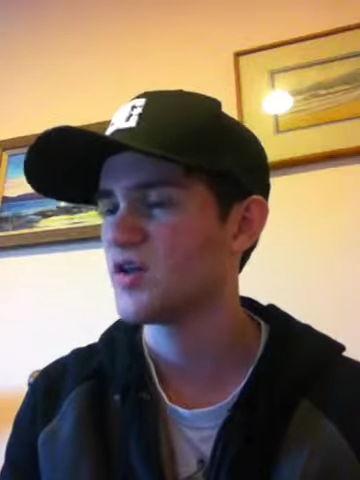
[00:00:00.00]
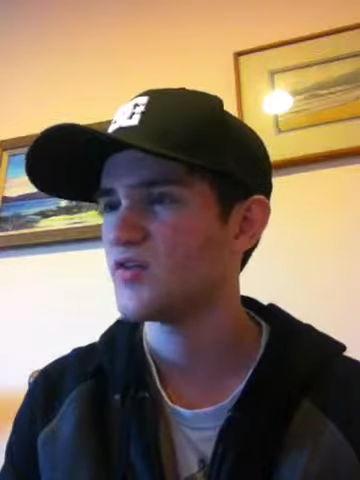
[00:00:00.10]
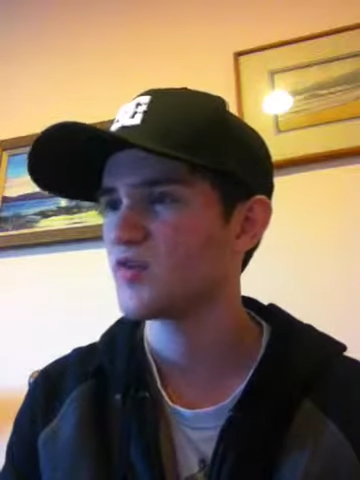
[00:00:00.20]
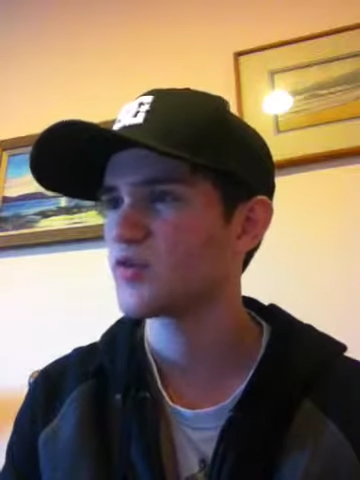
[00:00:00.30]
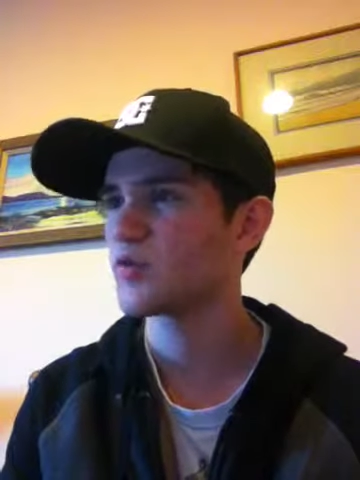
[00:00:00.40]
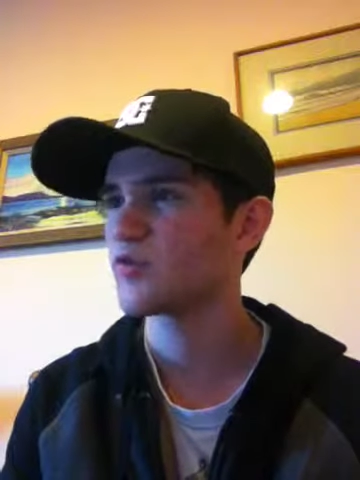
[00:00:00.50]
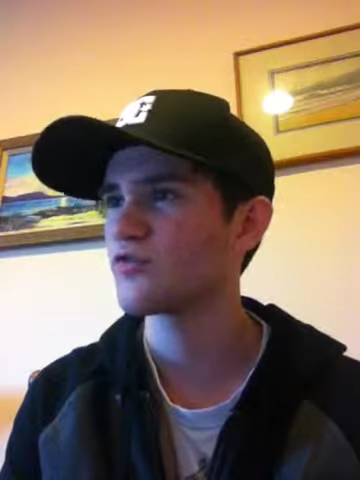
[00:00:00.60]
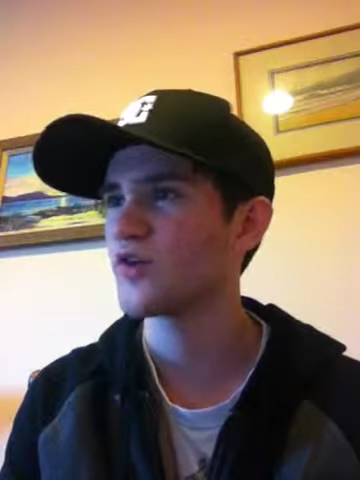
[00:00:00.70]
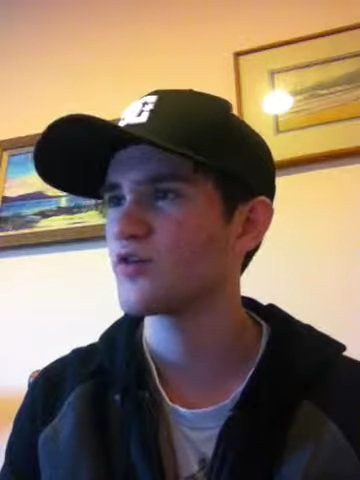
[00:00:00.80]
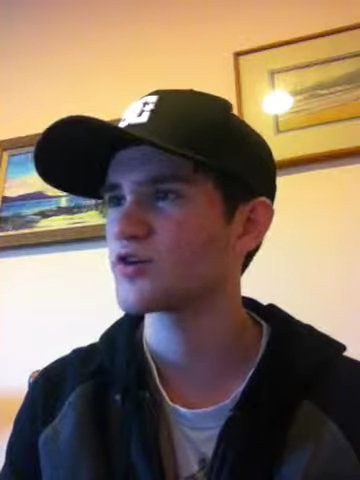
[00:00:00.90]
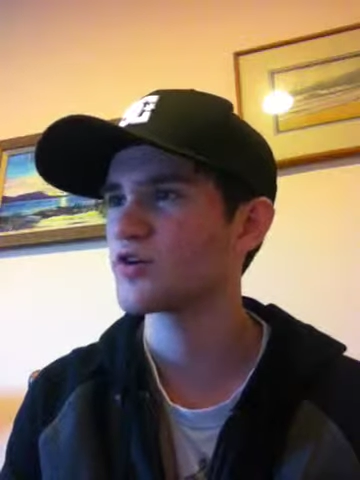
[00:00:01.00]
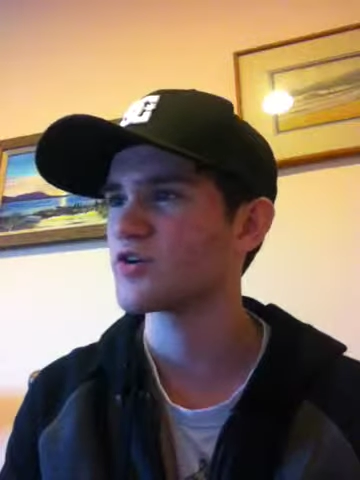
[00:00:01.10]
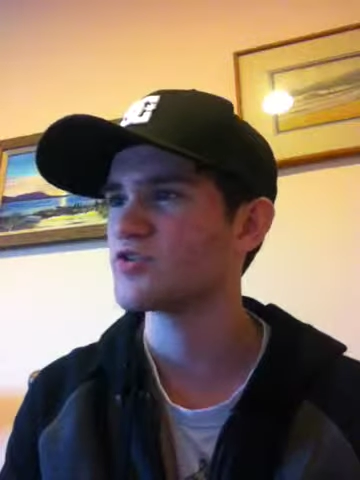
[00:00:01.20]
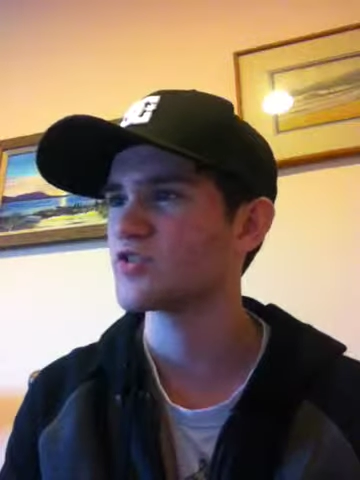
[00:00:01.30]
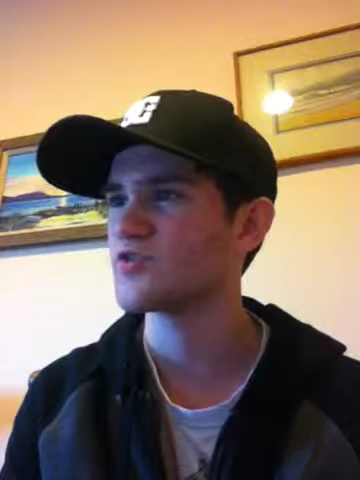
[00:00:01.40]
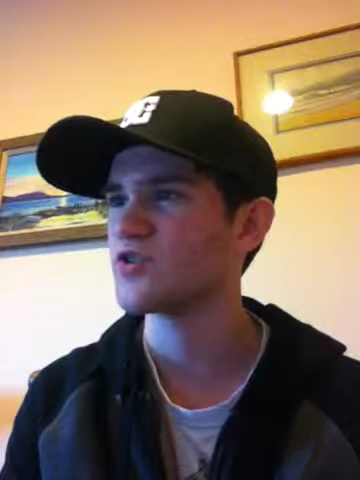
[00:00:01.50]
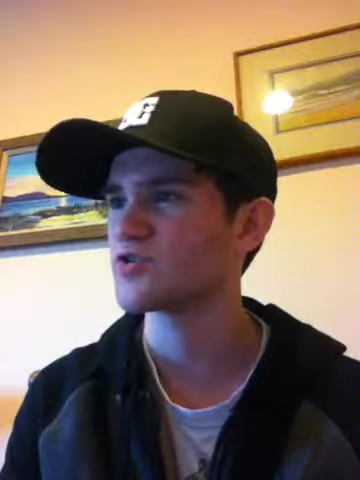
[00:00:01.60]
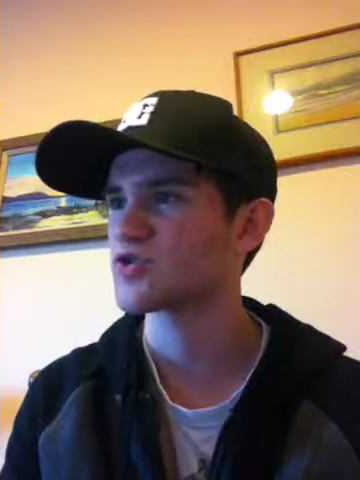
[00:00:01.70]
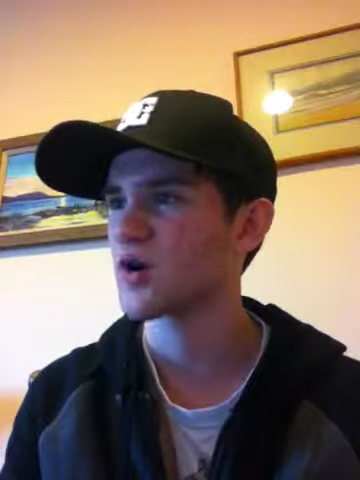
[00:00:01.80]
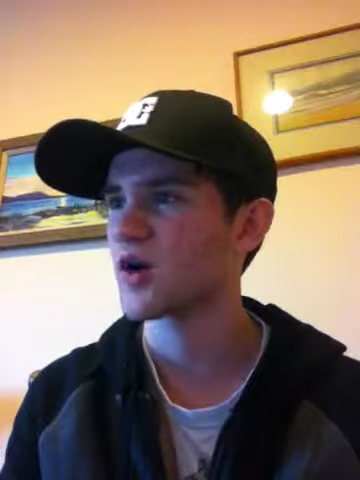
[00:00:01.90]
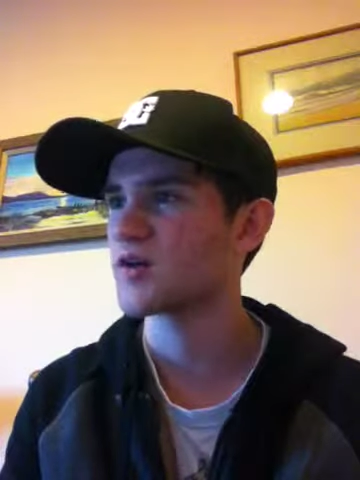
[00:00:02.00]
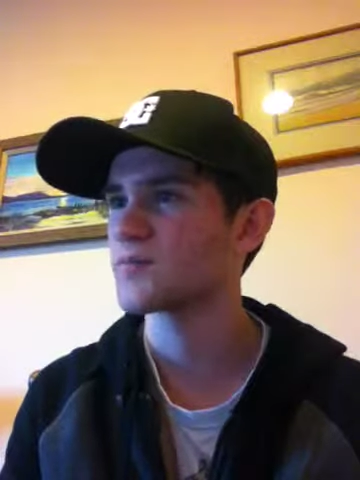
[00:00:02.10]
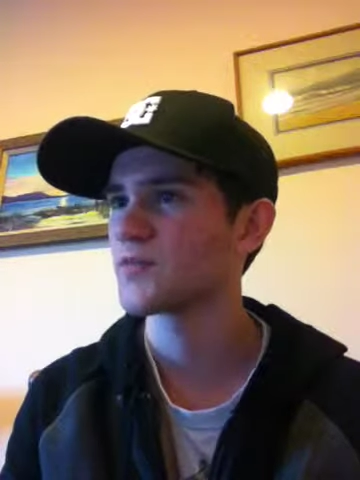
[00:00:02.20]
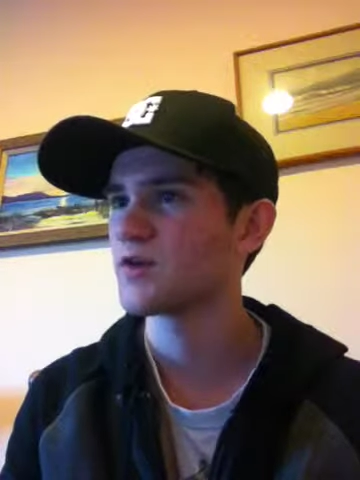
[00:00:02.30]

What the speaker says: and the only real failure is if you don't try.